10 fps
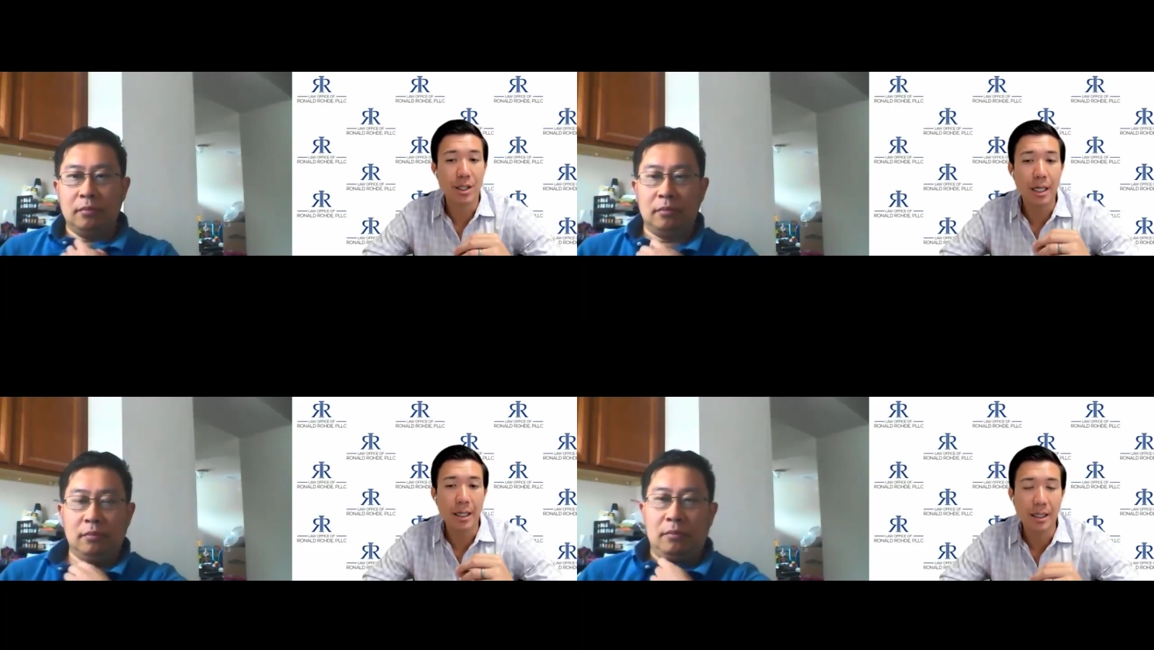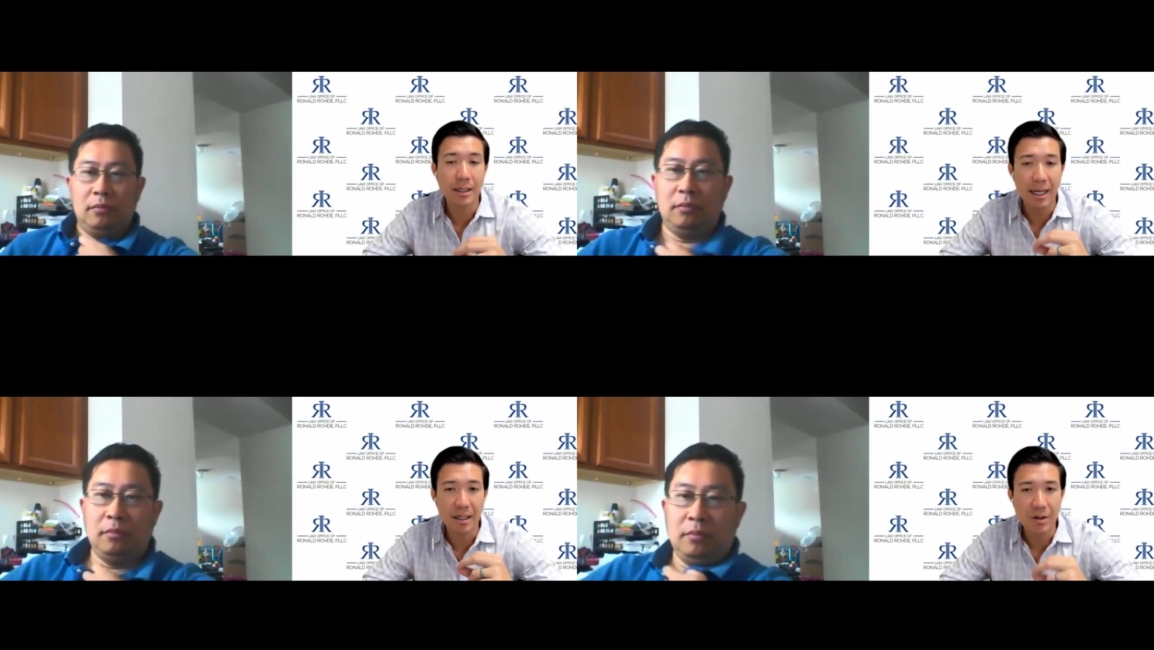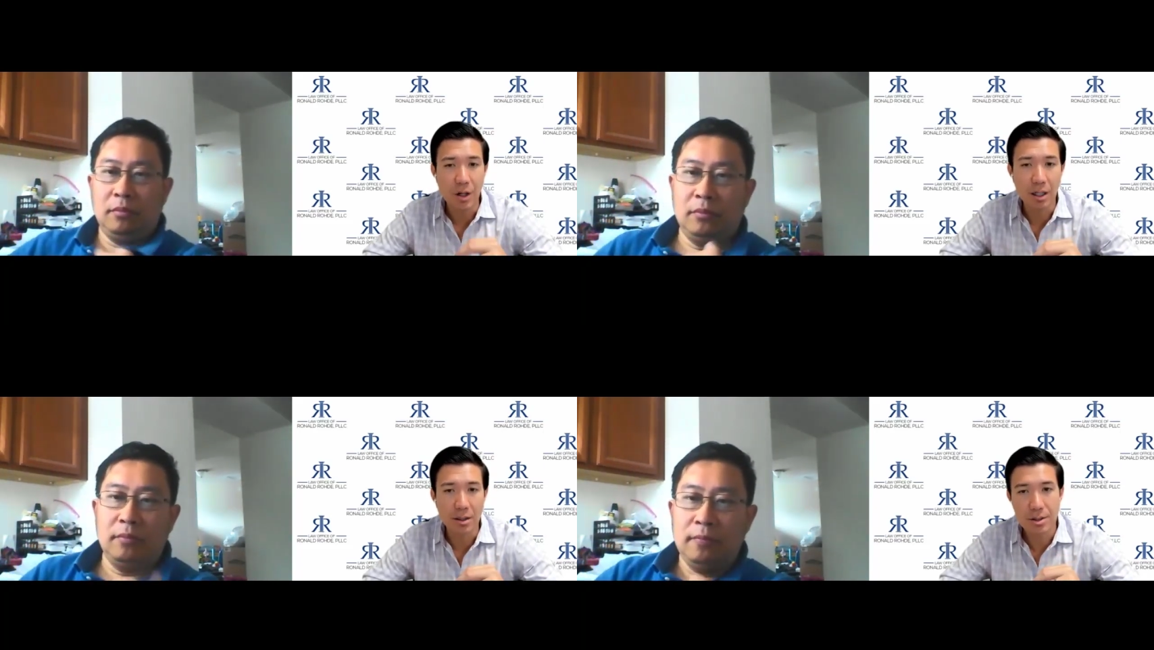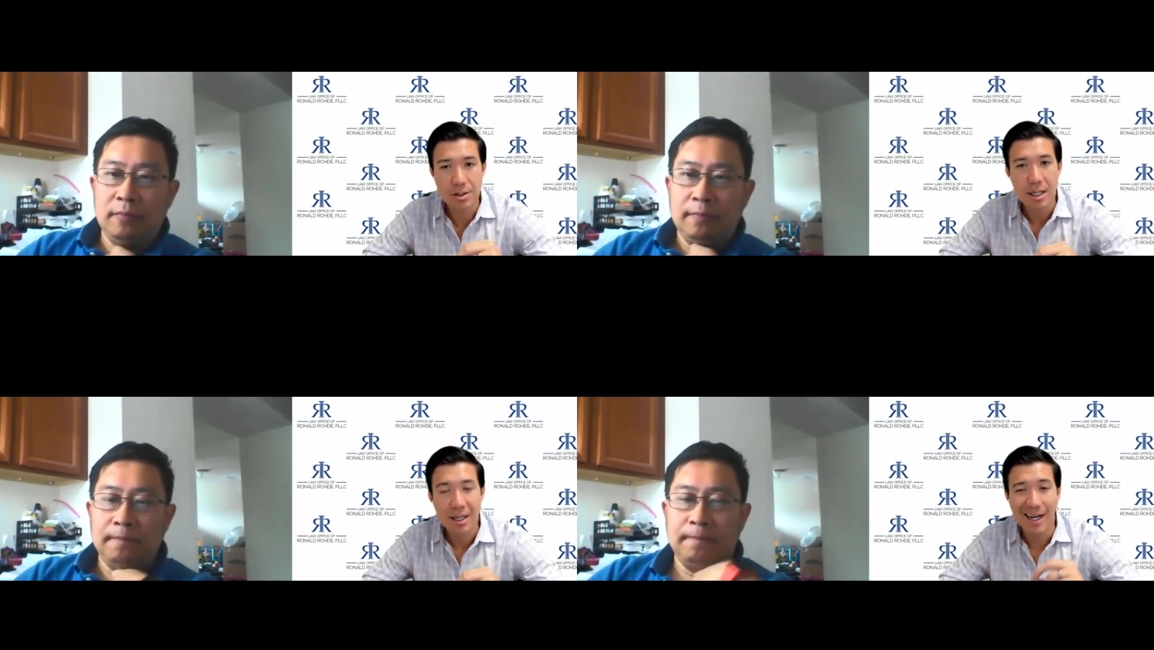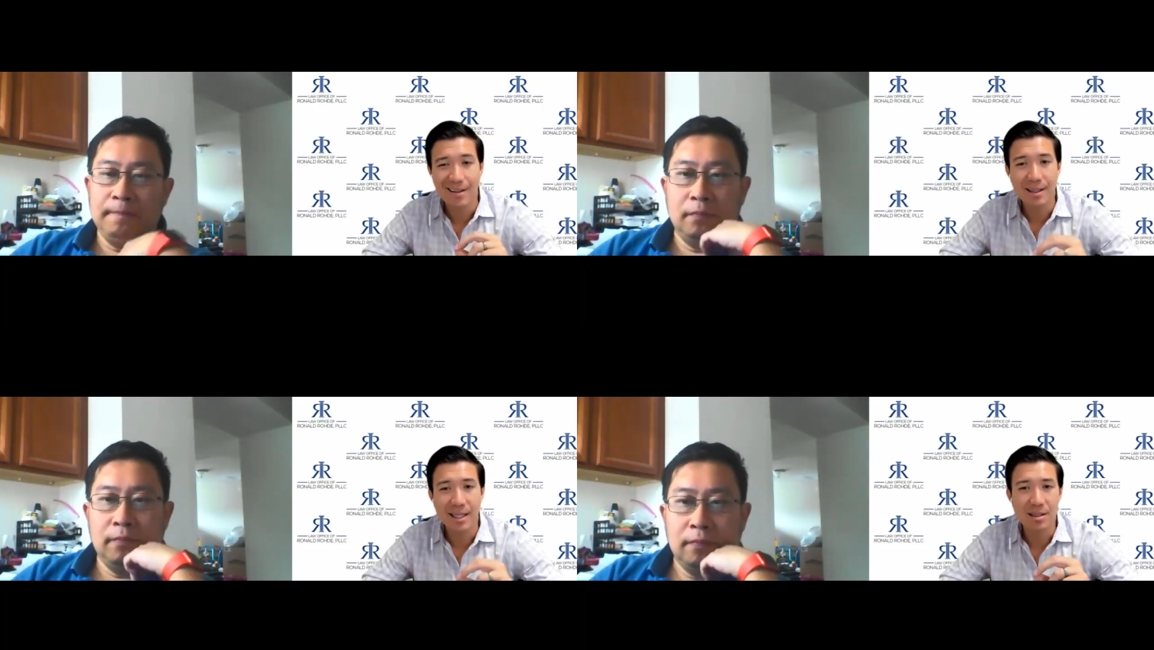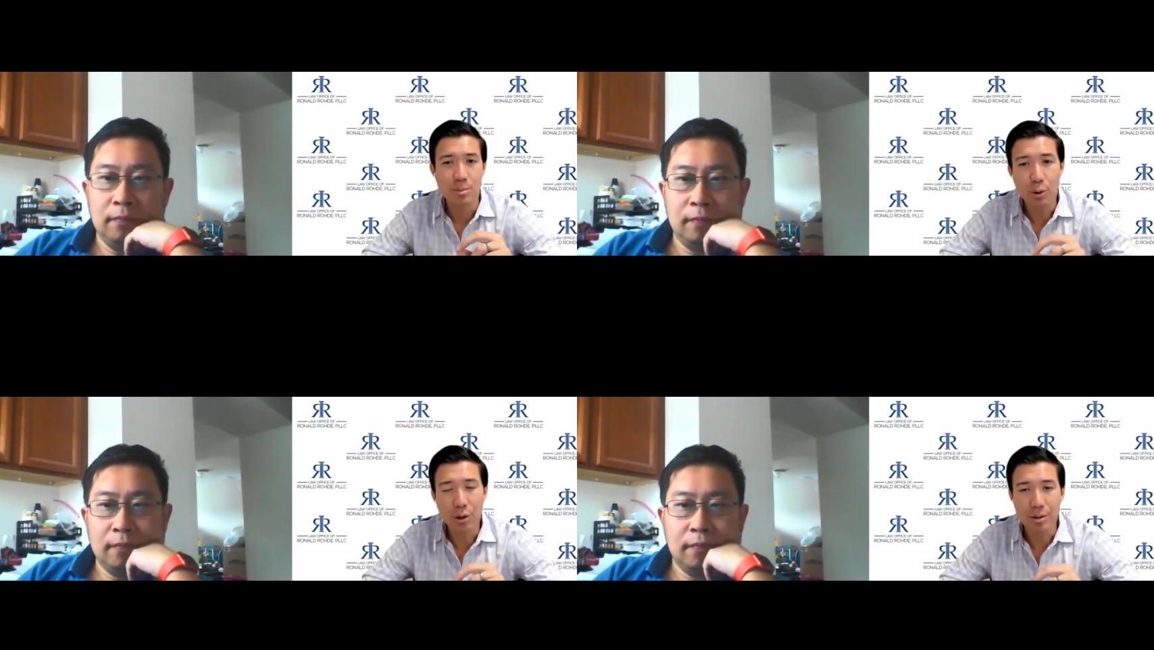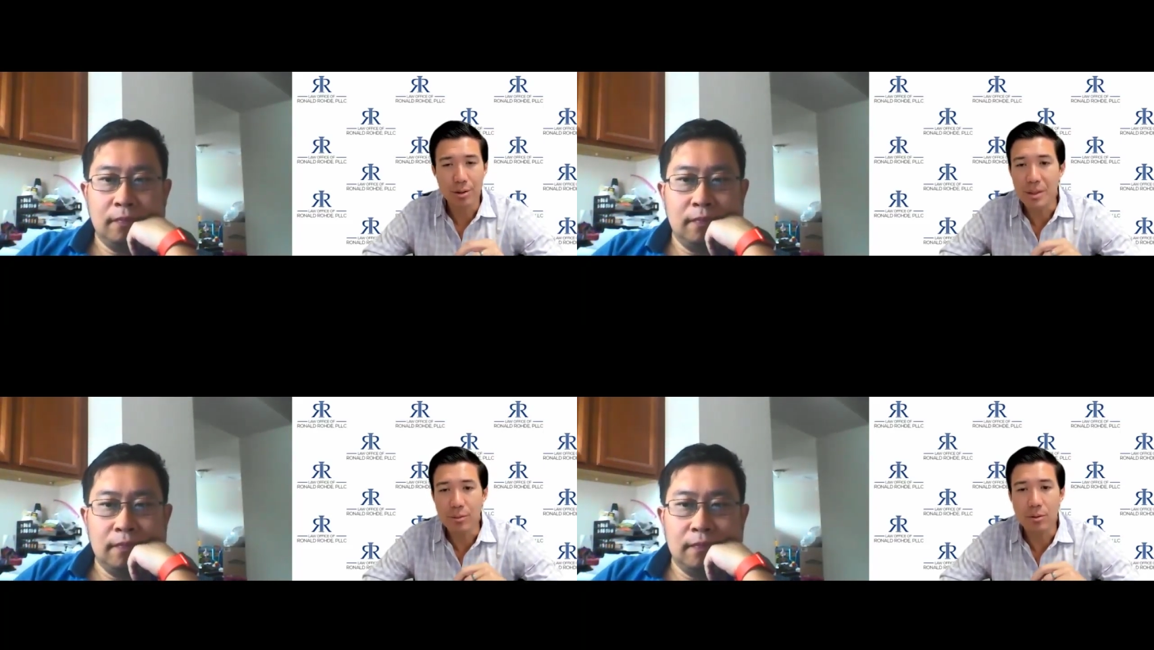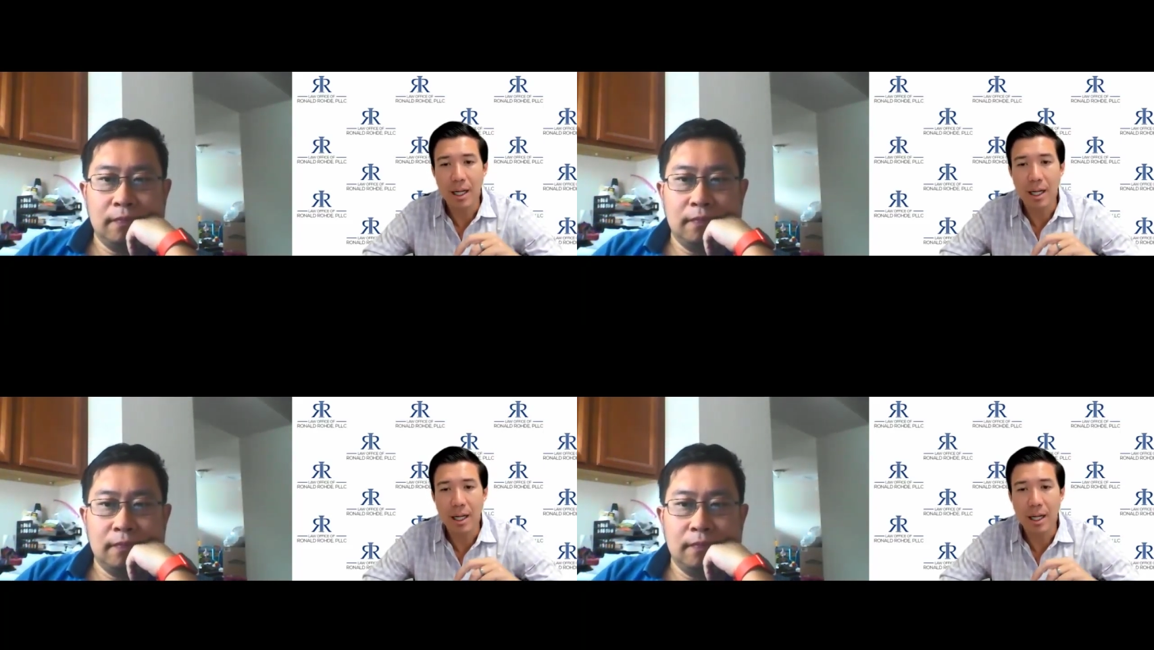Speaker 1: bringing in any dollars. And I think that's important. People